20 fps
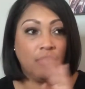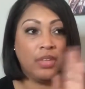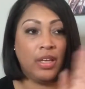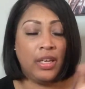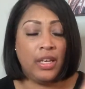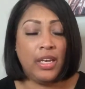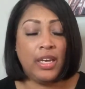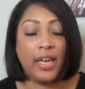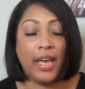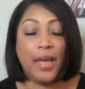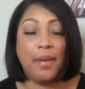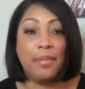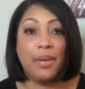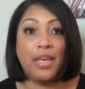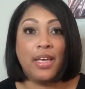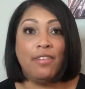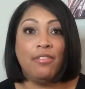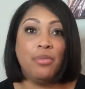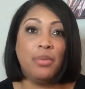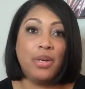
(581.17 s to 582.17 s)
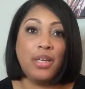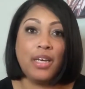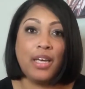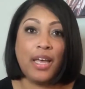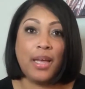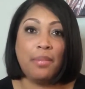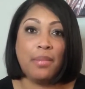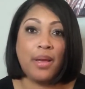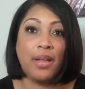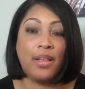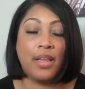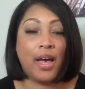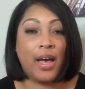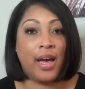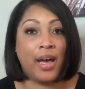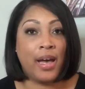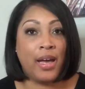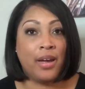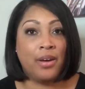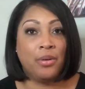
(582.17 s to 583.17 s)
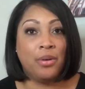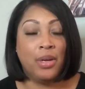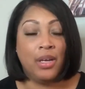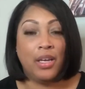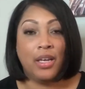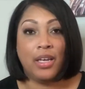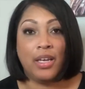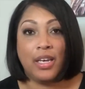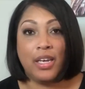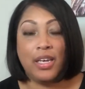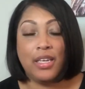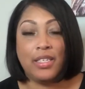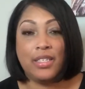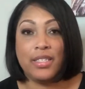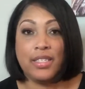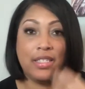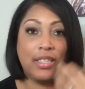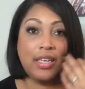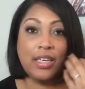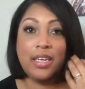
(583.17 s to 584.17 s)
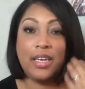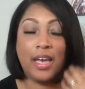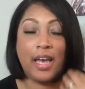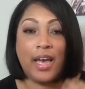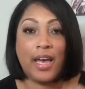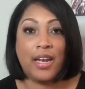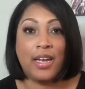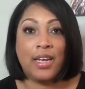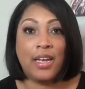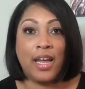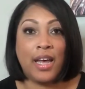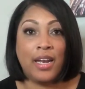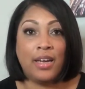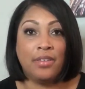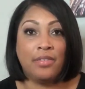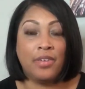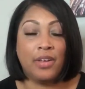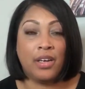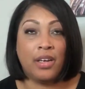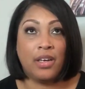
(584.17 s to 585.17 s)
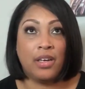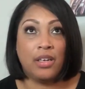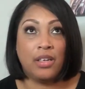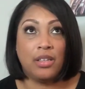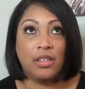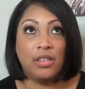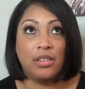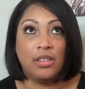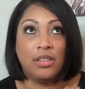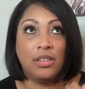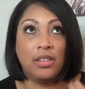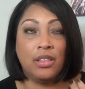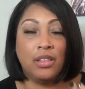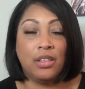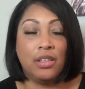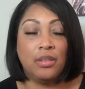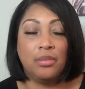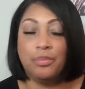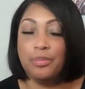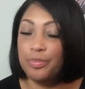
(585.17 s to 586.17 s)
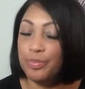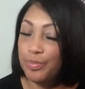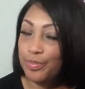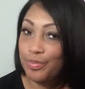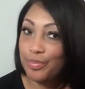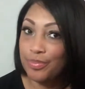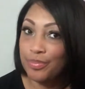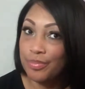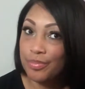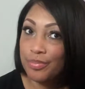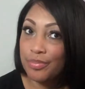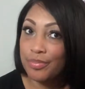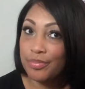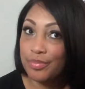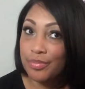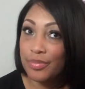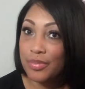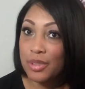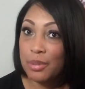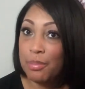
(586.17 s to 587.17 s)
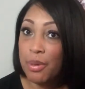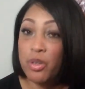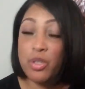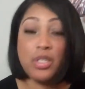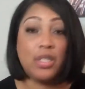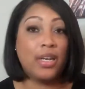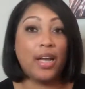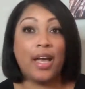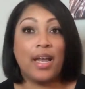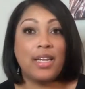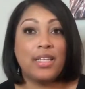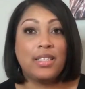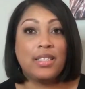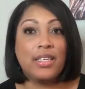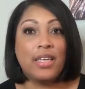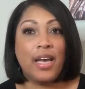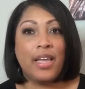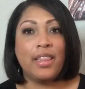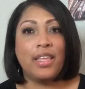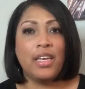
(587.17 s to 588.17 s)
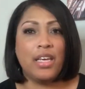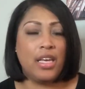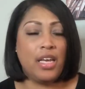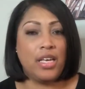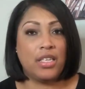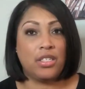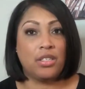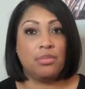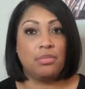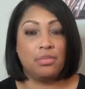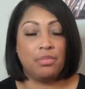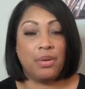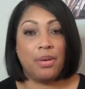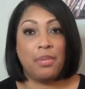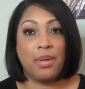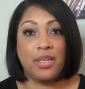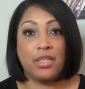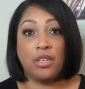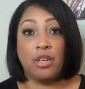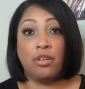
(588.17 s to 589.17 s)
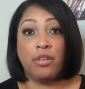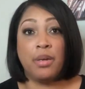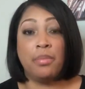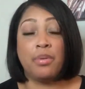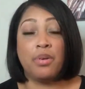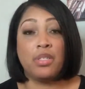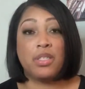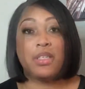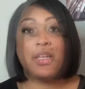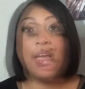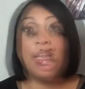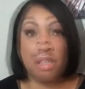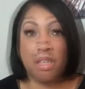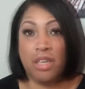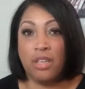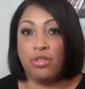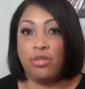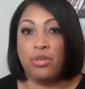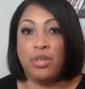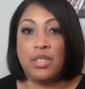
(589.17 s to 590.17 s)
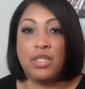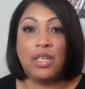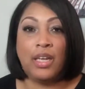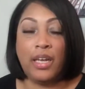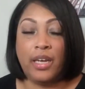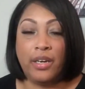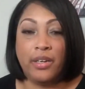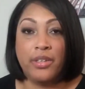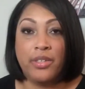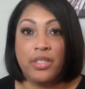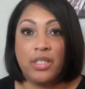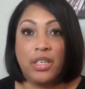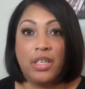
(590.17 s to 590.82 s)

Even when he came down the aisle, he had a lot of personality. I think he probably has a great personality to get through his layers.